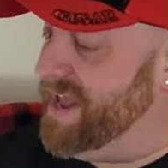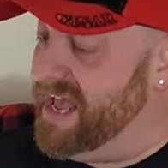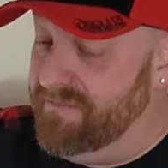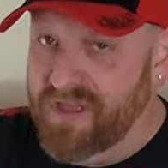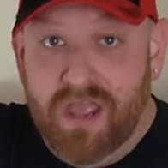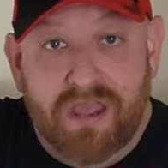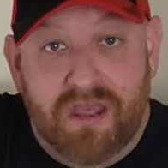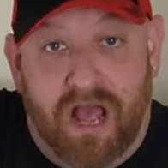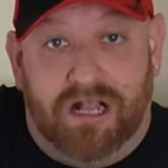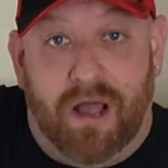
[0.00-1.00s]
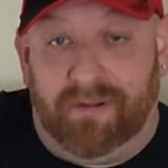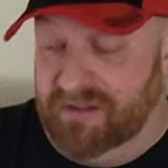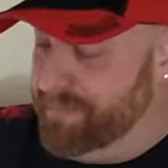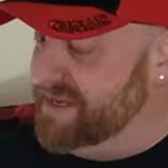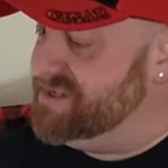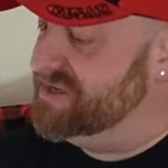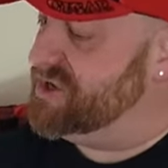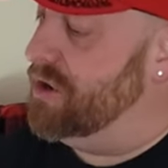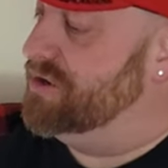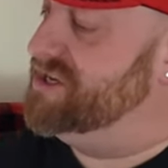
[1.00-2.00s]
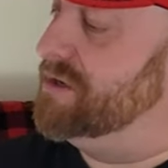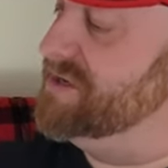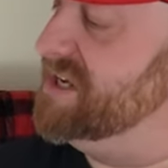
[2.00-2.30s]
we have a couple of business cards here. It